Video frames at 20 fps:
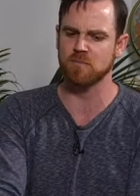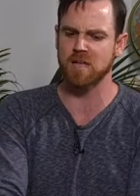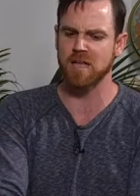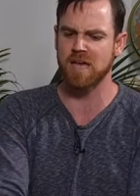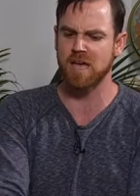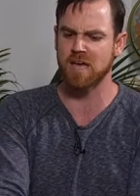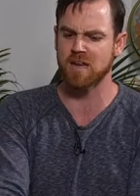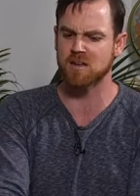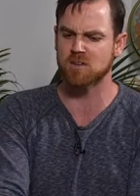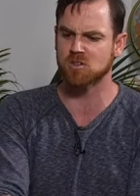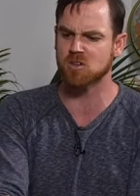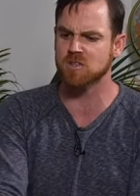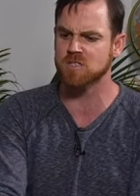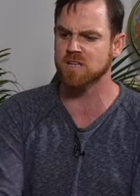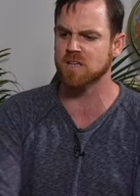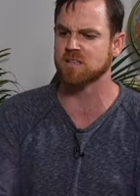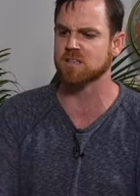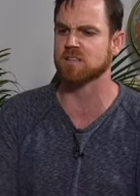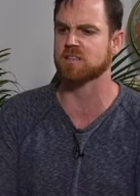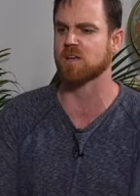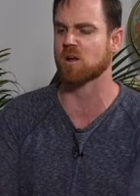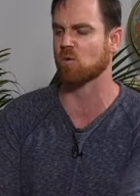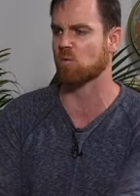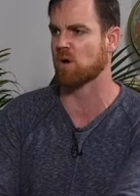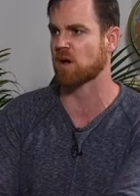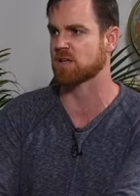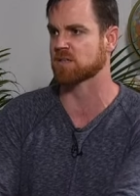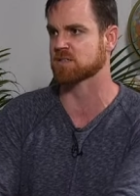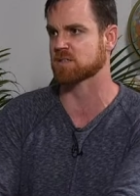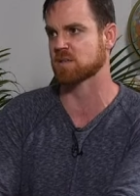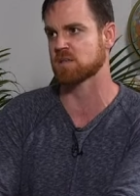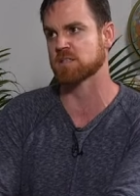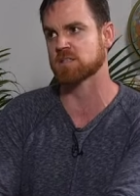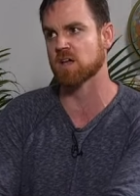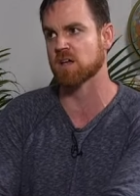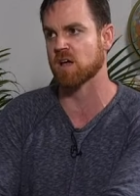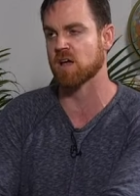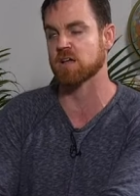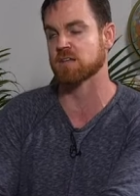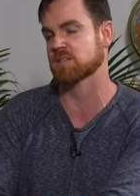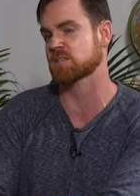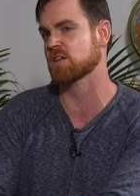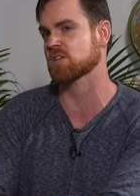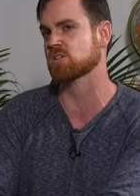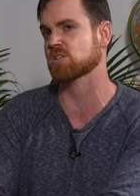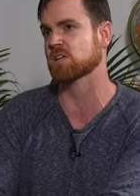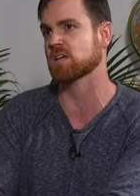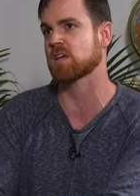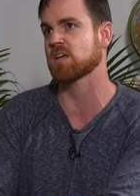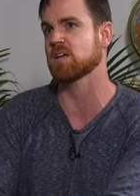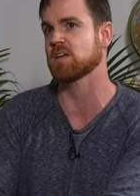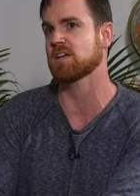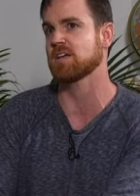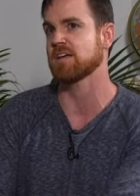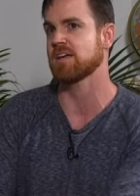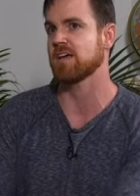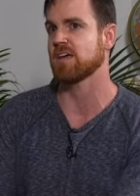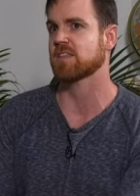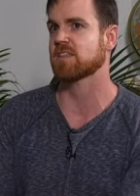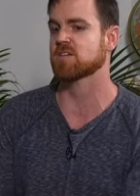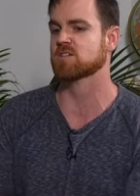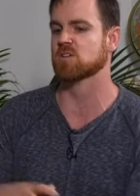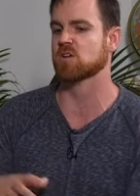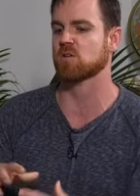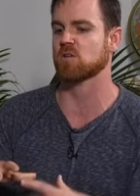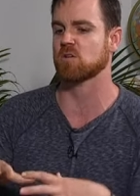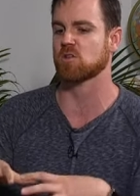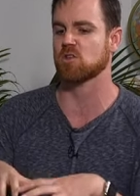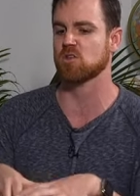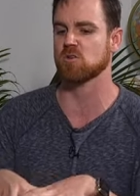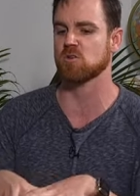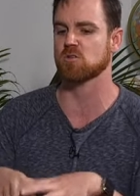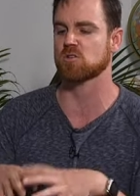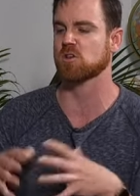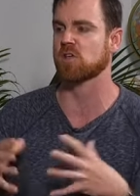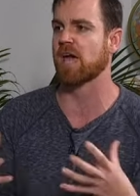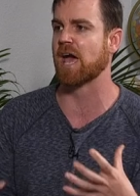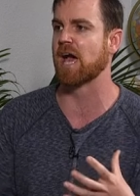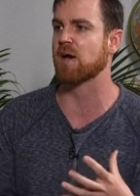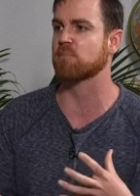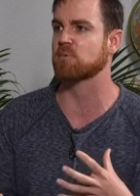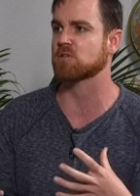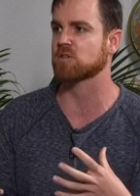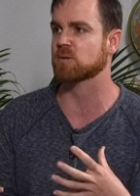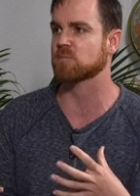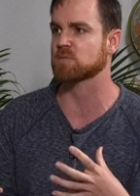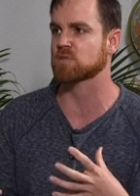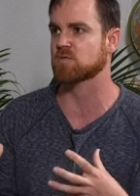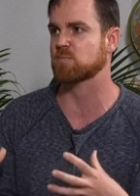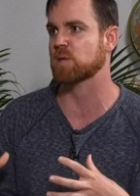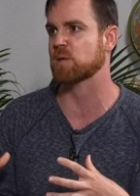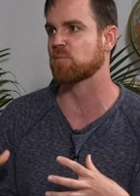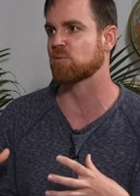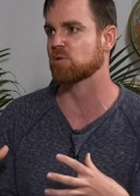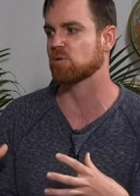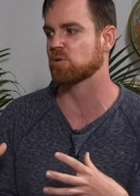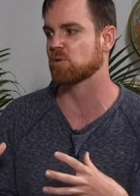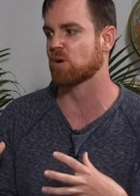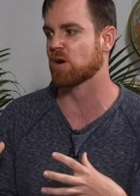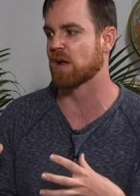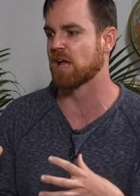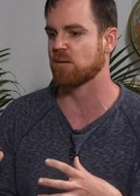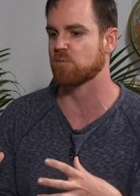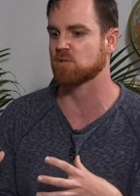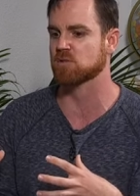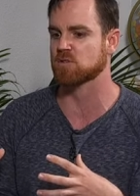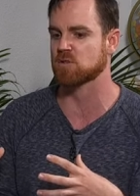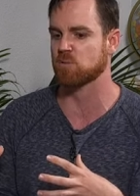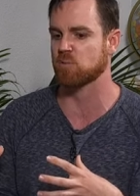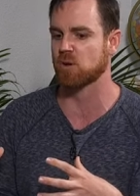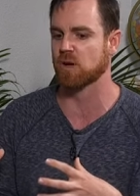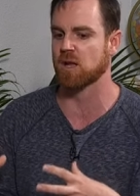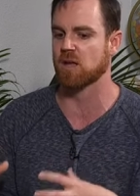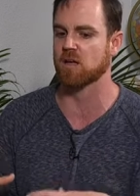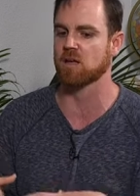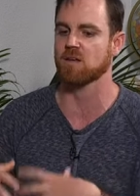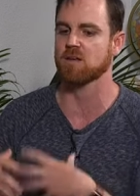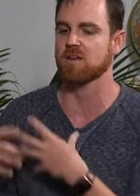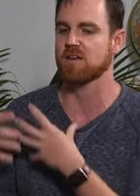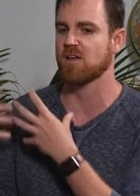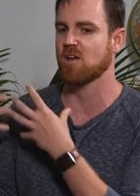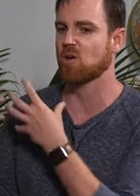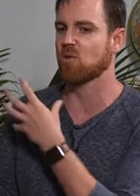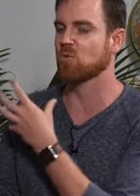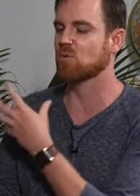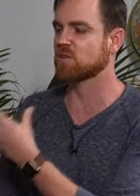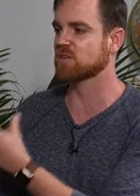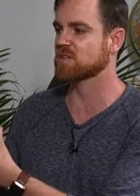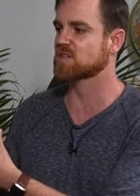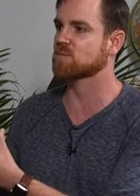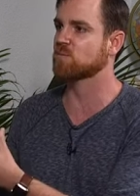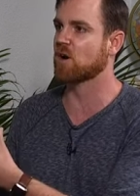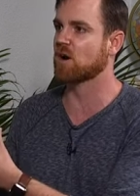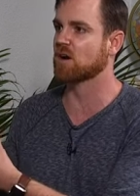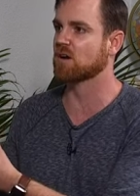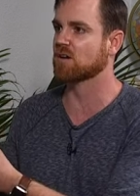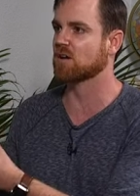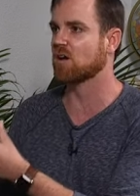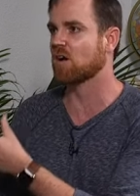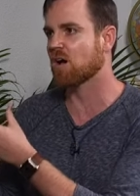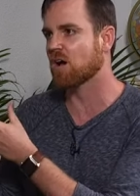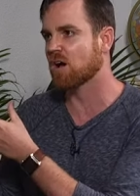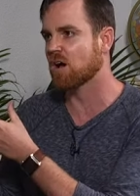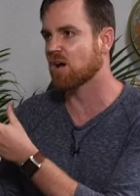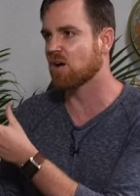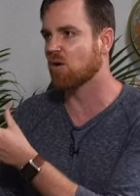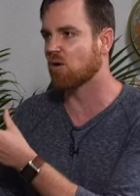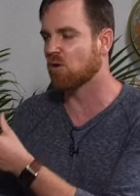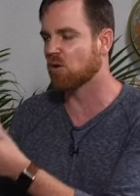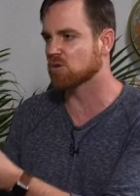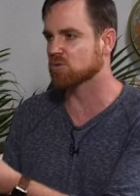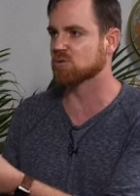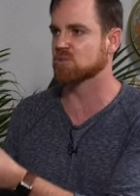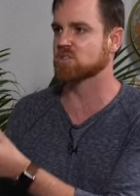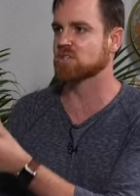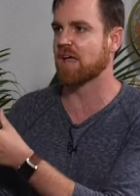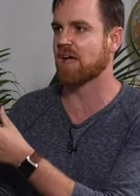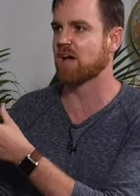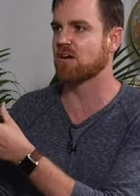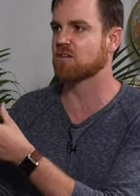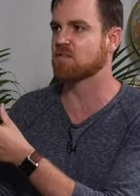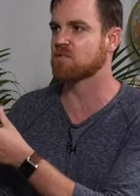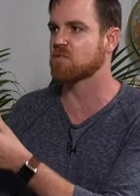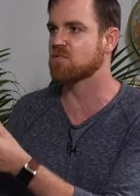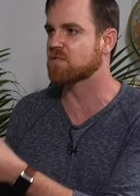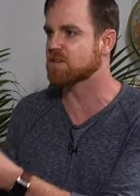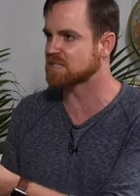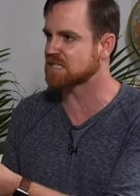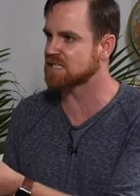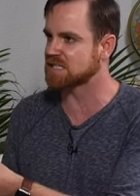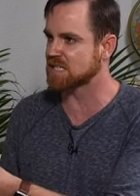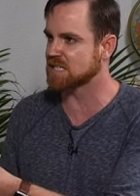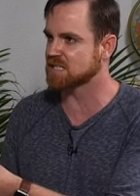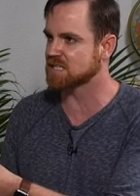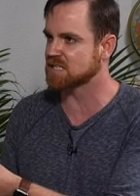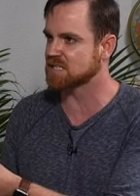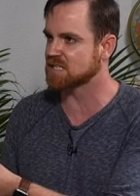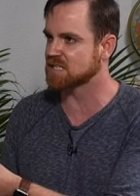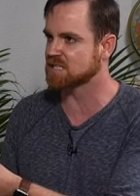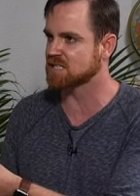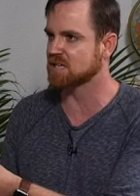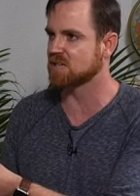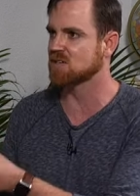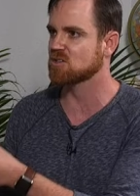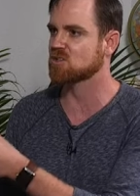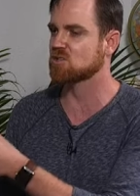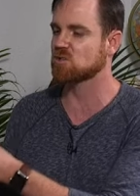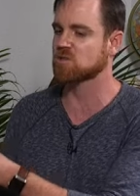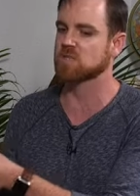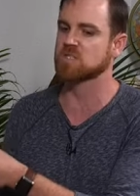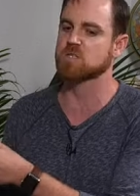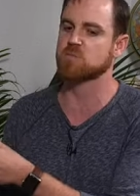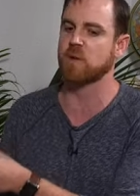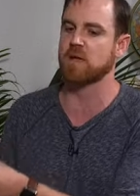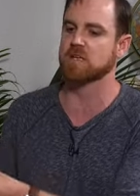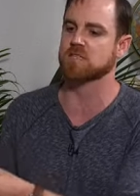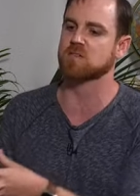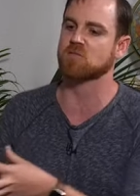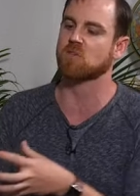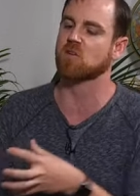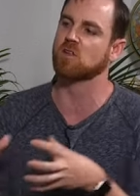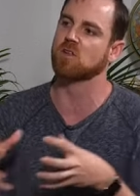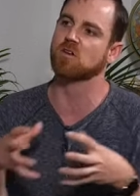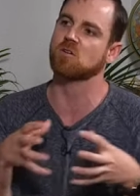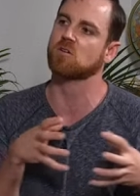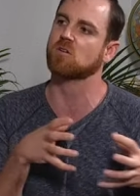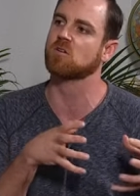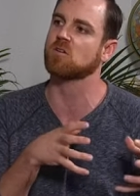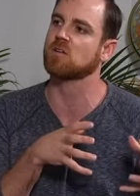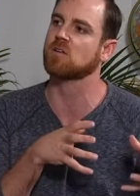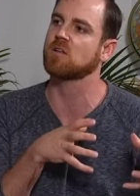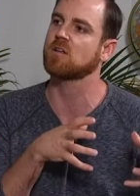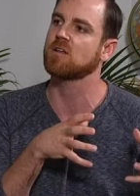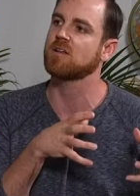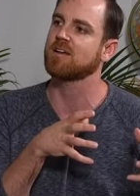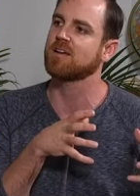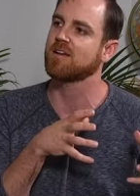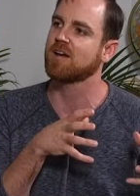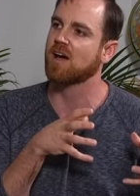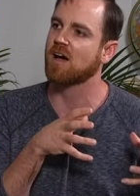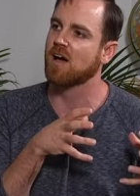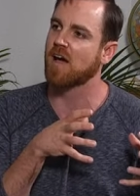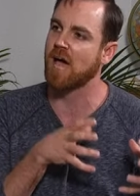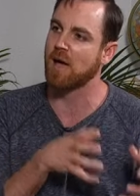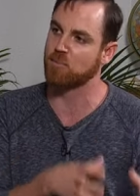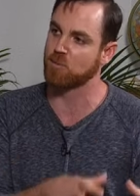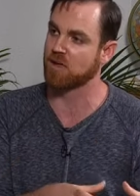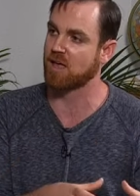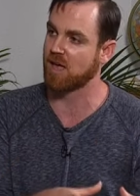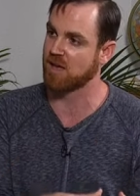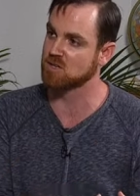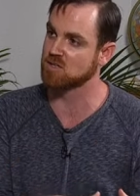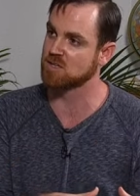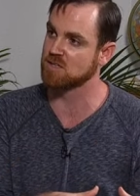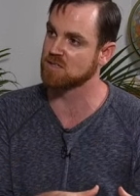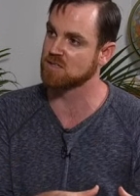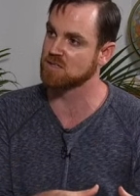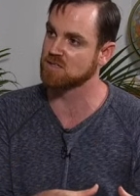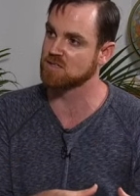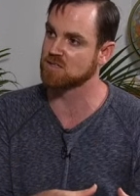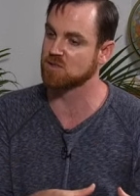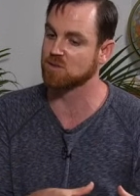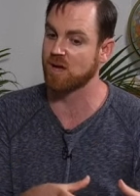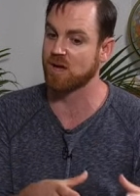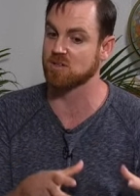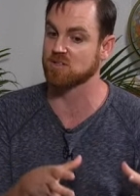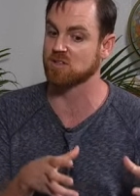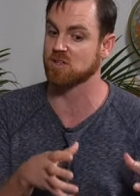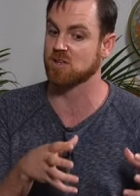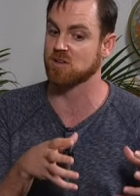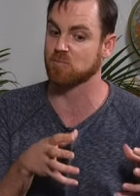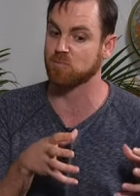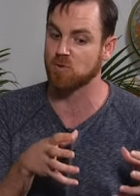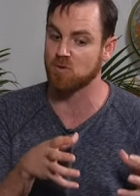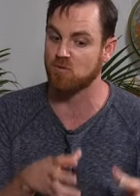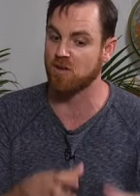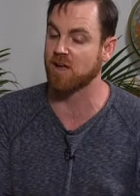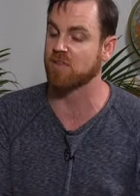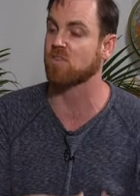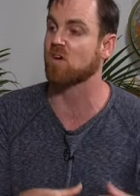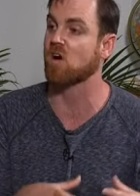And it turns out that there was. And t- essentially, there's a huge gap in terms of people who are able to bring really smart uh, ultrasound physicists to the space of clinical uh, applications to actually provide the